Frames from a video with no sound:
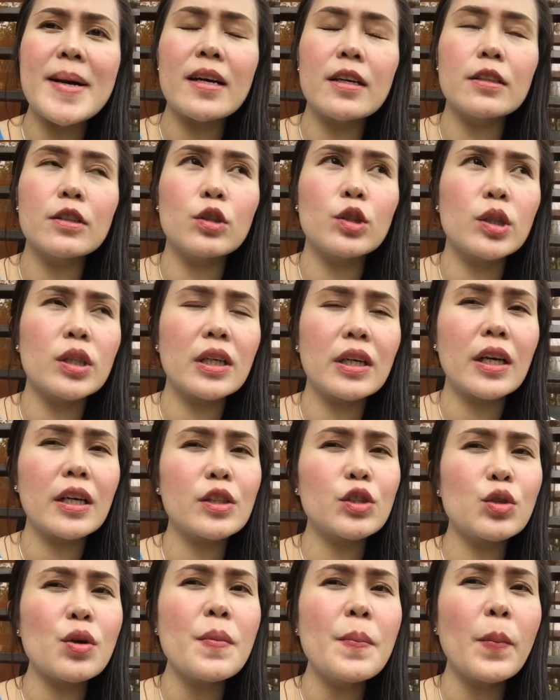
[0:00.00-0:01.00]
ano,
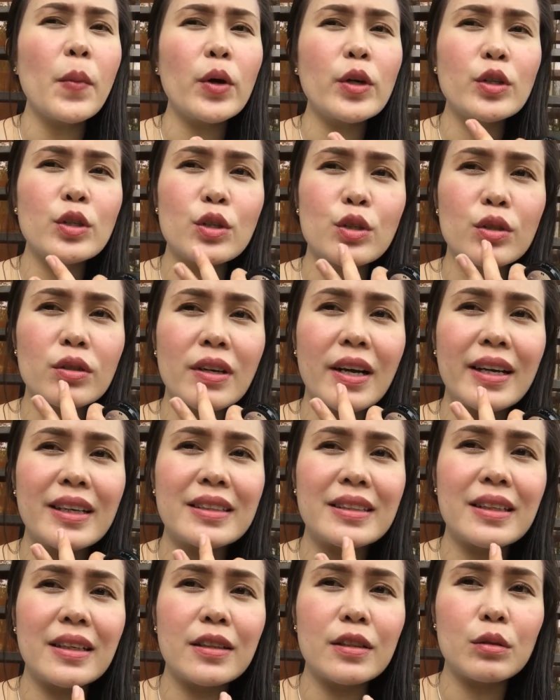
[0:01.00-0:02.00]
it's so
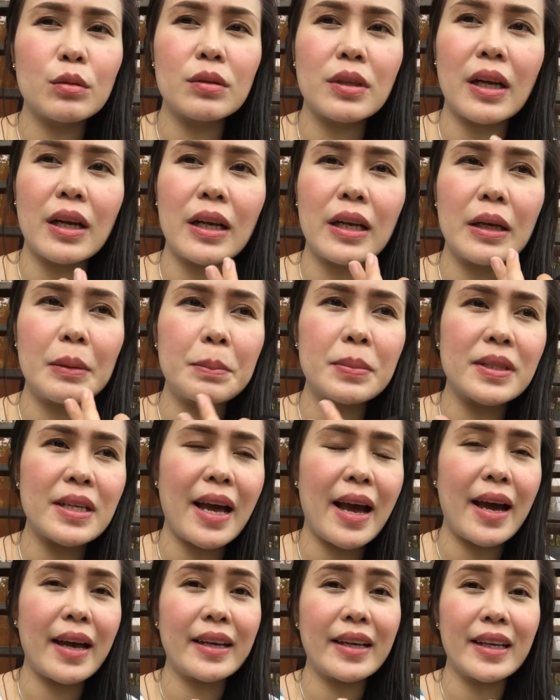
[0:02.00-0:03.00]
moisturizing to the lips
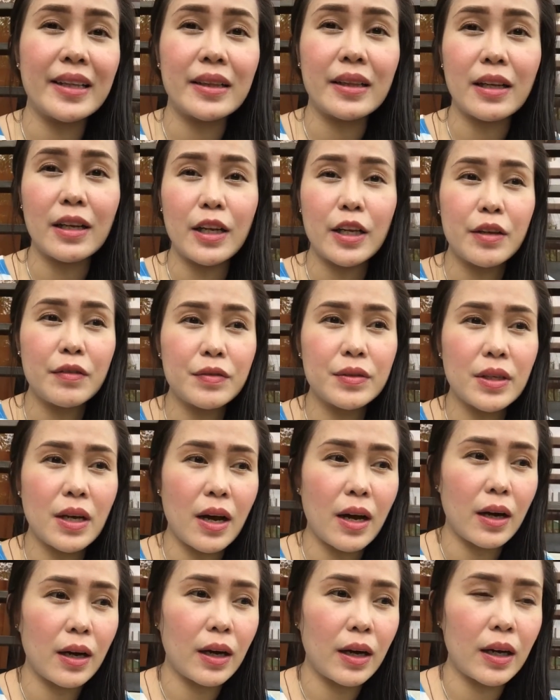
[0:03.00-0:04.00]
and it leaves
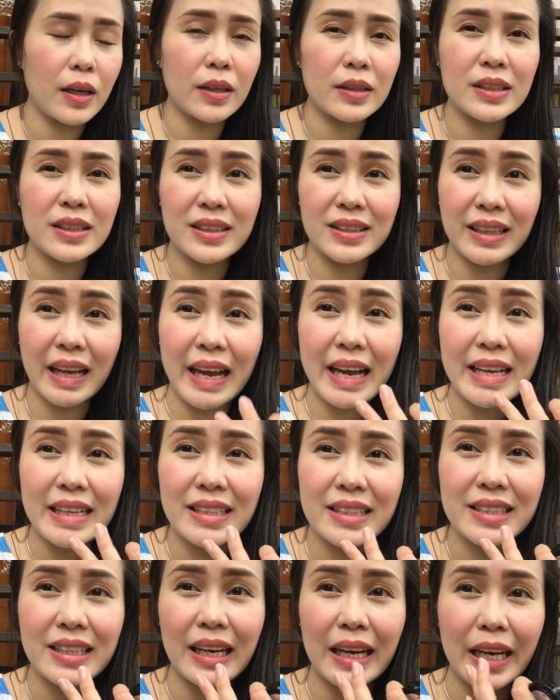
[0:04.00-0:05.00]
a
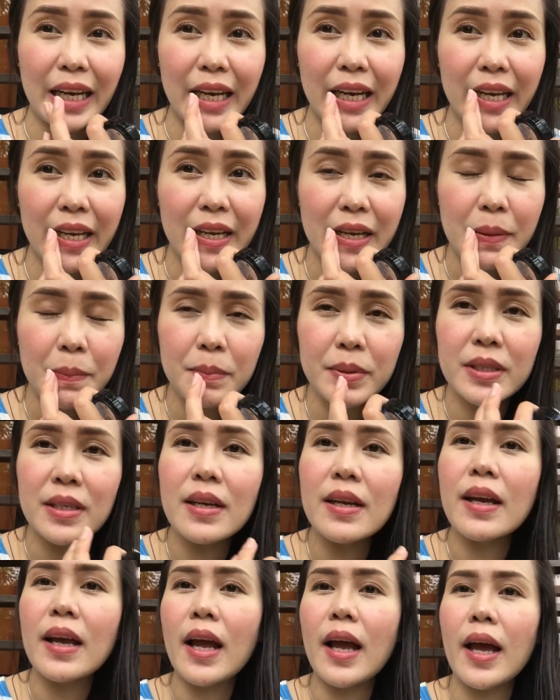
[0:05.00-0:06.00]
stain sa lips
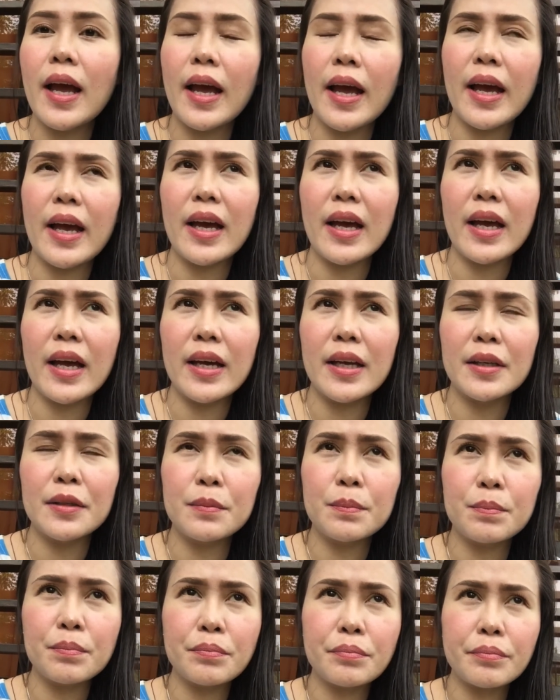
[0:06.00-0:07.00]

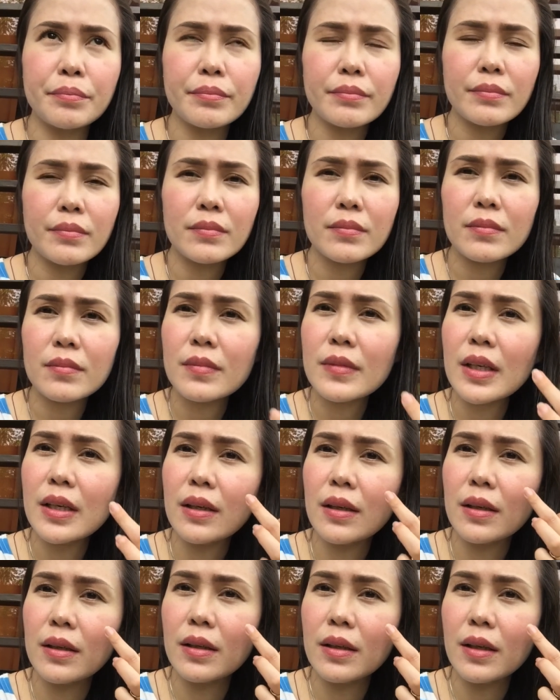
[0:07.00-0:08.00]
and
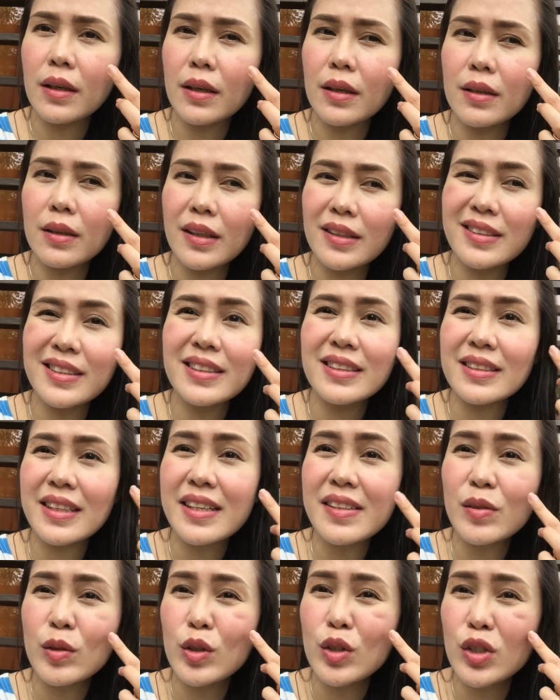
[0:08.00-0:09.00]

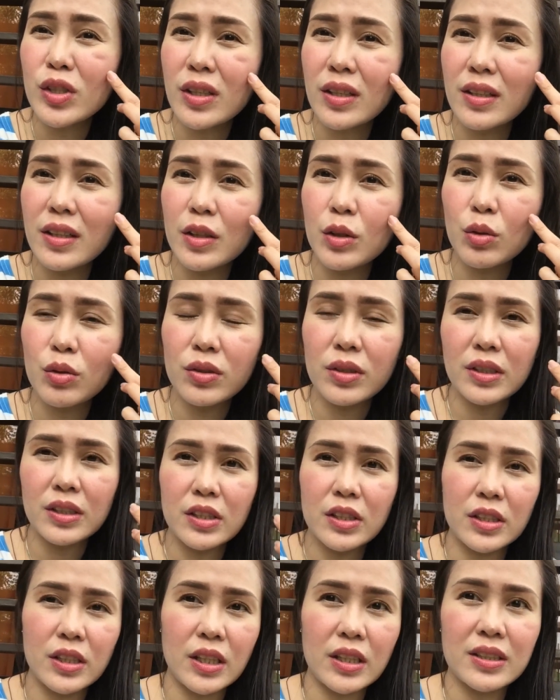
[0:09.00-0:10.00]
nag-stain din siya dito sa
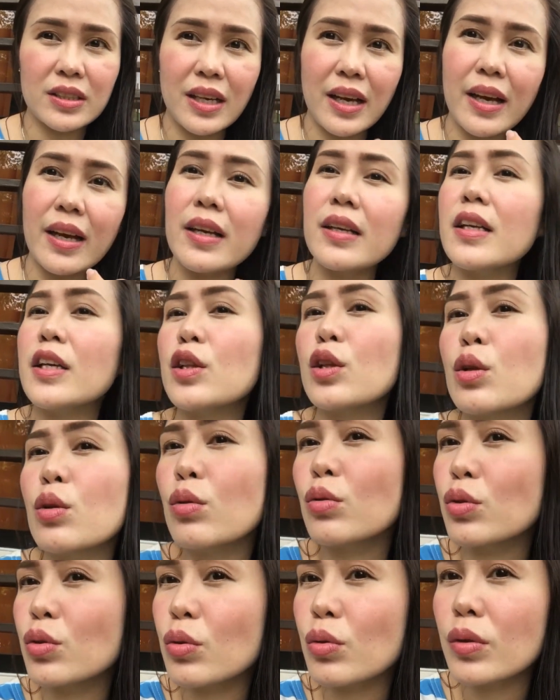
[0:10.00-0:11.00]
cheeks and it
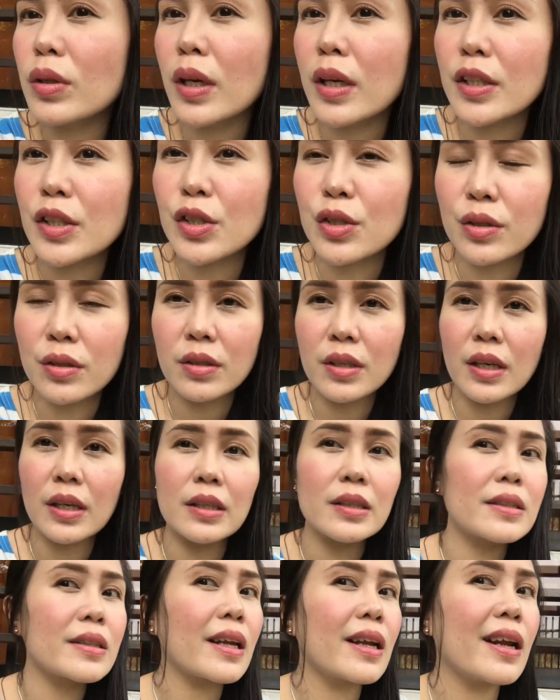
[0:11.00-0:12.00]
looks so
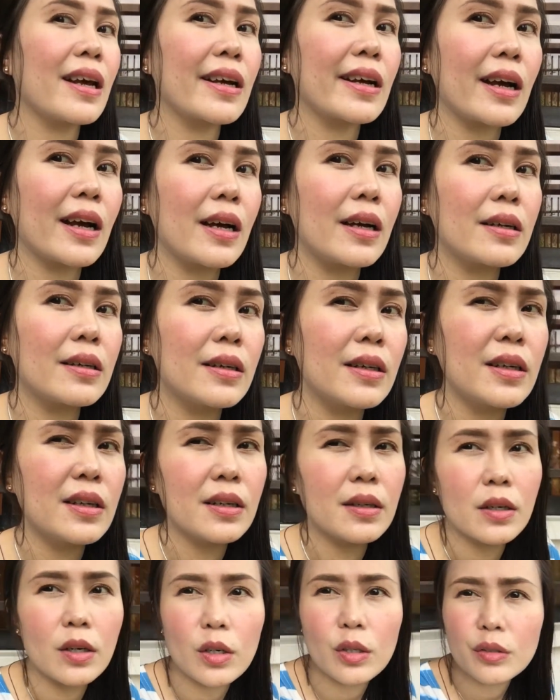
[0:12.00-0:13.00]
natural talaga.
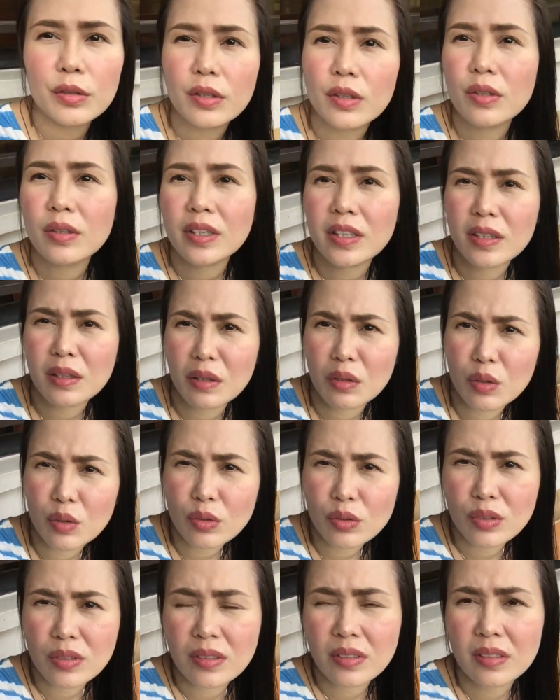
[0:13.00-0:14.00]
Although it
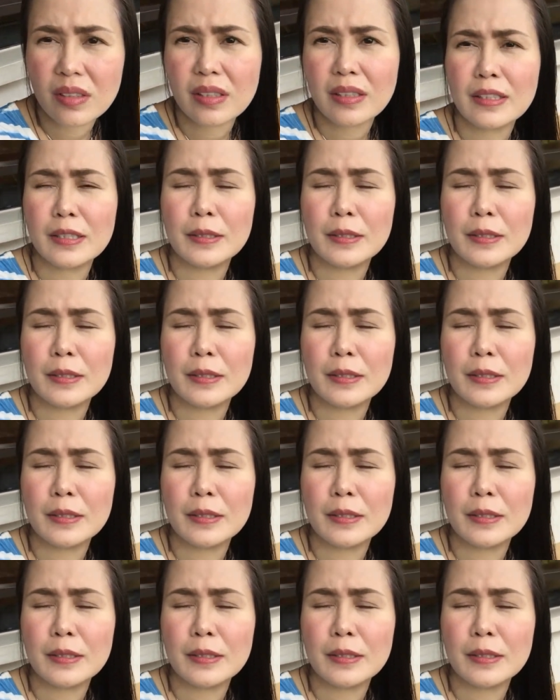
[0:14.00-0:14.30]
looks